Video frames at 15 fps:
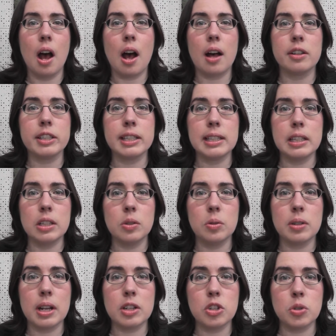I'll see you
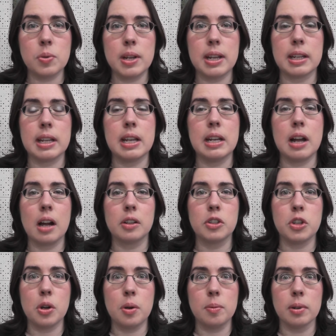next week in
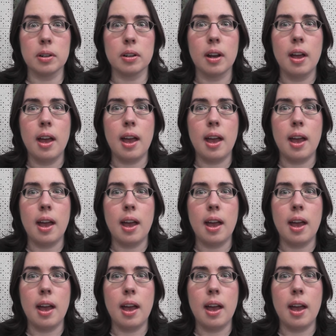October,